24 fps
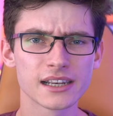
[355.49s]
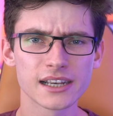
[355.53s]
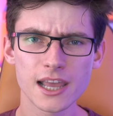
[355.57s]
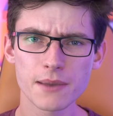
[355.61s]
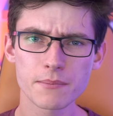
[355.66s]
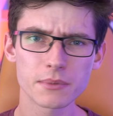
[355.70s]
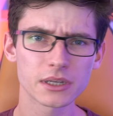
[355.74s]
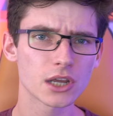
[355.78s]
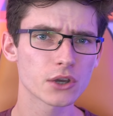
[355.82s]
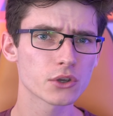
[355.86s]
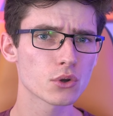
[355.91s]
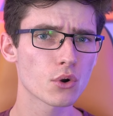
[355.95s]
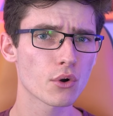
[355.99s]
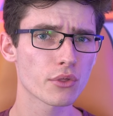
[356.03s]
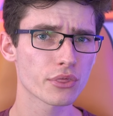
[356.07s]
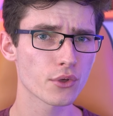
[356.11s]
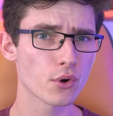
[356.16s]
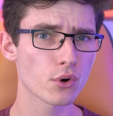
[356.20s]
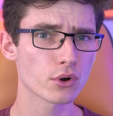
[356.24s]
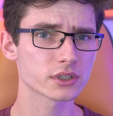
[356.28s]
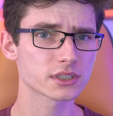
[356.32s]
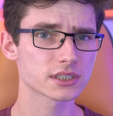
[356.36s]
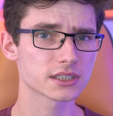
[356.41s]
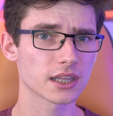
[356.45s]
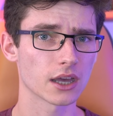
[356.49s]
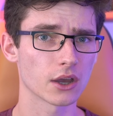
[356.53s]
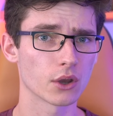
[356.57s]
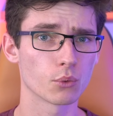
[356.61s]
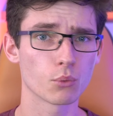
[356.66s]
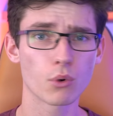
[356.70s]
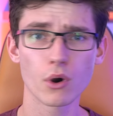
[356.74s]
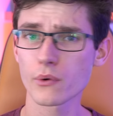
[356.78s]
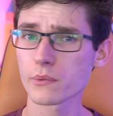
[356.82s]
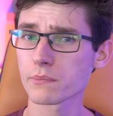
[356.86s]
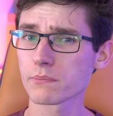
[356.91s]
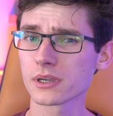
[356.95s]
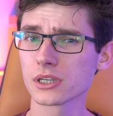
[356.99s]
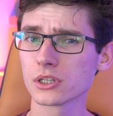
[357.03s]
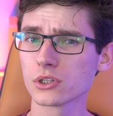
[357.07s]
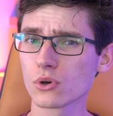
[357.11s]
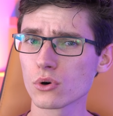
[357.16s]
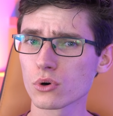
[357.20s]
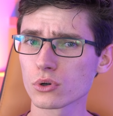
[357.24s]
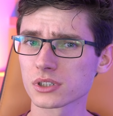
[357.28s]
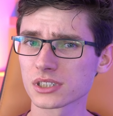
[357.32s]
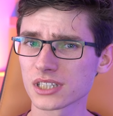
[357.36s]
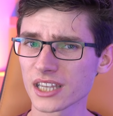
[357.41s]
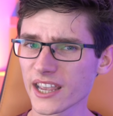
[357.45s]
Let me know your thoughts though. What would be
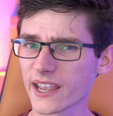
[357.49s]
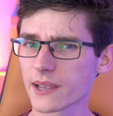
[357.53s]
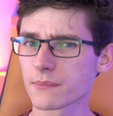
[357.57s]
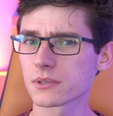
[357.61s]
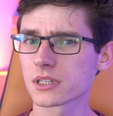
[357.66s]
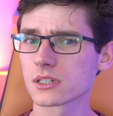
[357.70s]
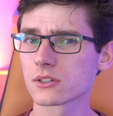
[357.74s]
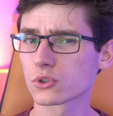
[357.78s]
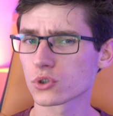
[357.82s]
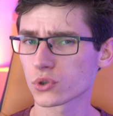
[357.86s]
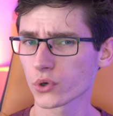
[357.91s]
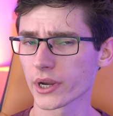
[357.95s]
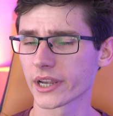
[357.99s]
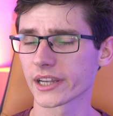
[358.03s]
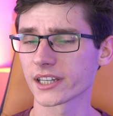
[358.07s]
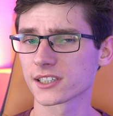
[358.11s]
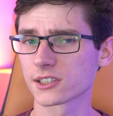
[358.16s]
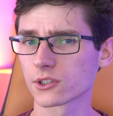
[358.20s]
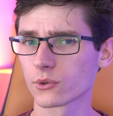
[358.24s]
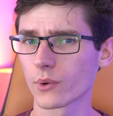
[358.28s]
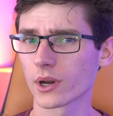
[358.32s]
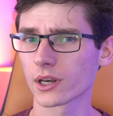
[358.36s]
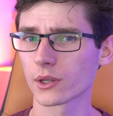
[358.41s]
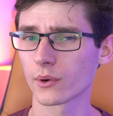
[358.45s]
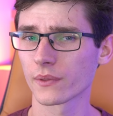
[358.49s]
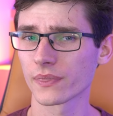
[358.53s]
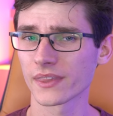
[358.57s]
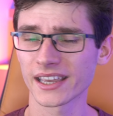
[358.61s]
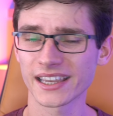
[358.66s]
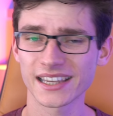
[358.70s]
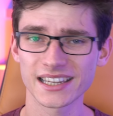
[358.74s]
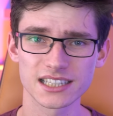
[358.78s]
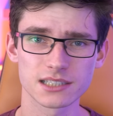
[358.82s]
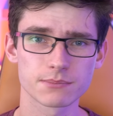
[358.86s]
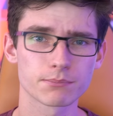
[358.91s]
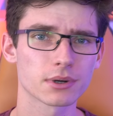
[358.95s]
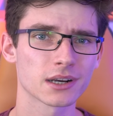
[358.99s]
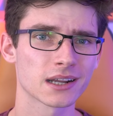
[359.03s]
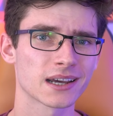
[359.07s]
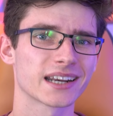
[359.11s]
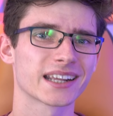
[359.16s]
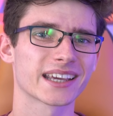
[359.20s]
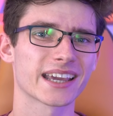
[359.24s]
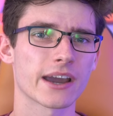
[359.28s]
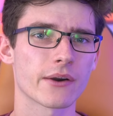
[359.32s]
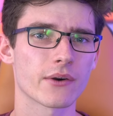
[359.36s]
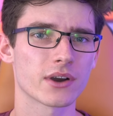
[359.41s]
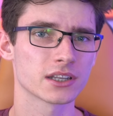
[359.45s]
your tips and tricks to anyone that is
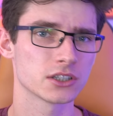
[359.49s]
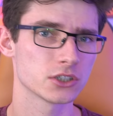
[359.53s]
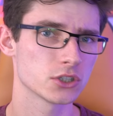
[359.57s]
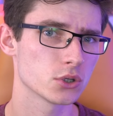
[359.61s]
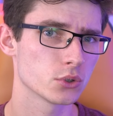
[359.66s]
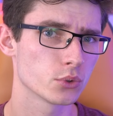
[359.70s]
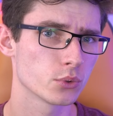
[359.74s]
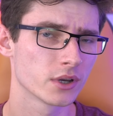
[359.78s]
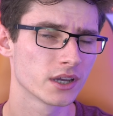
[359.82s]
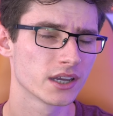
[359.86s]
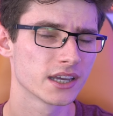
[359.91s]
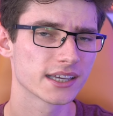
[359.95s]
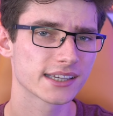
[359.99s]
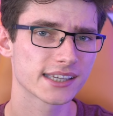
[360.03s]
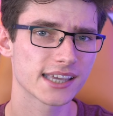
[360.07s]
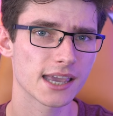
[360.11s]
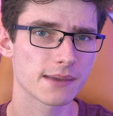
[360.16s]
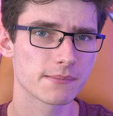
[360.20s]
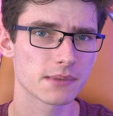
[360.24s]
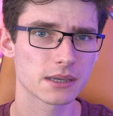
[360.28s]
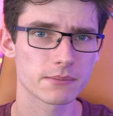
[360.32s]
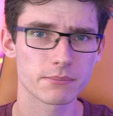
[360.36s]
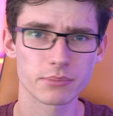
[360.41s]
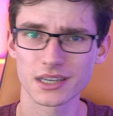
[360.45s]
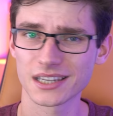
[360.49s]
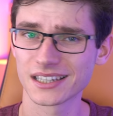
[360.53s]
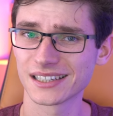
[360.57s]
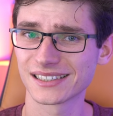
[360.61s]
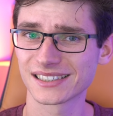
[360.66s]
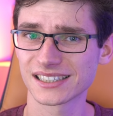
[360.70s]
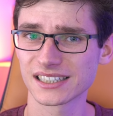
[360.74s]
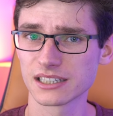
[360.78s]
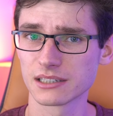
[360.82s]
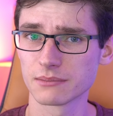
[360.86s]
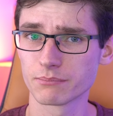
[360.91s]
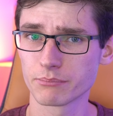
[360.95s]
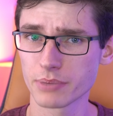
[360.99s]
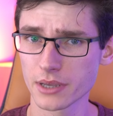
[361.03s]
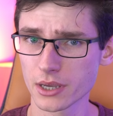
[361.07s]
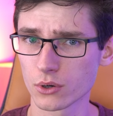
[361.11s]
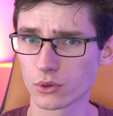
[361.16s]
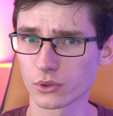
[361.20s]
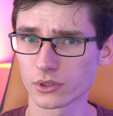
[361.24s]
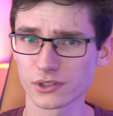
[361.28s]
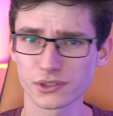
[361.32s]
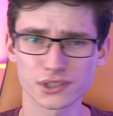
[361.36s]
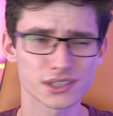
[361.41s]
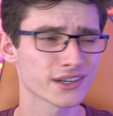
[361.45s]
planning out a new gaming PC
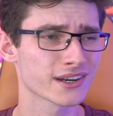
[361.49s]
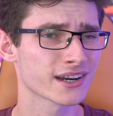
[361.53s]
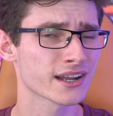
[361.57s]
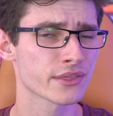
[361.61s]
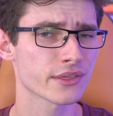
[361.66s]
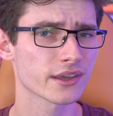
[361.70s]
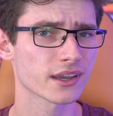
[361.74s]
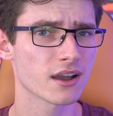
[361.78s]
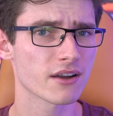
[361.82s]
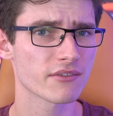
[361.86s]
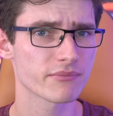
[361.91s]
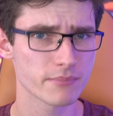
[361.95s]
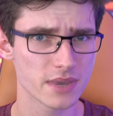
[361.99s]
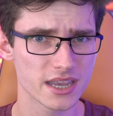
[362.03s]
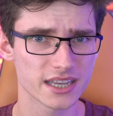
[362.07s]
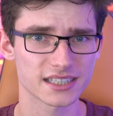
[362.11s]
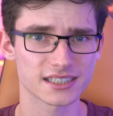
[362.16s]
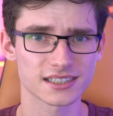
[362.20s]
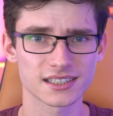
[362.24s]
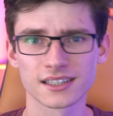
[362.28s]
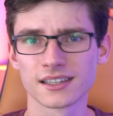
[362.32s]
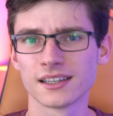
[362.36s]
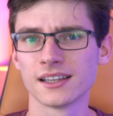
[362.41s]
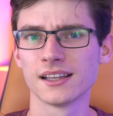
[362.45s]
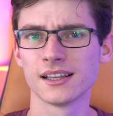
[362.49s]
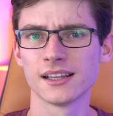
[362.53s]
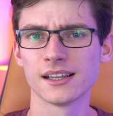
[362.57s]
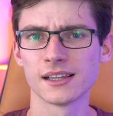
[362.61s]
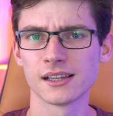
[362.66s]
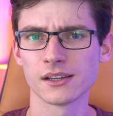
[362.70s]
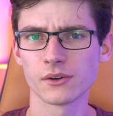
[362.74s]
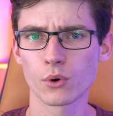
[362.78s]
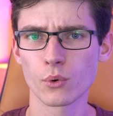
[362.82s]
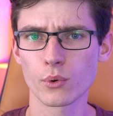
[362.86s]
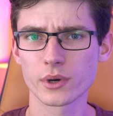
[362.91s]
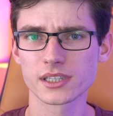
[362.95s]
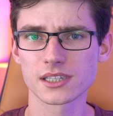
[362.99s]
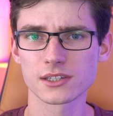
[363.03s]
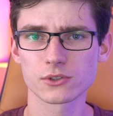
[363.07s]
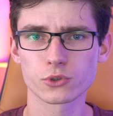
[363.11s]
build? Is there anything I've missed? Always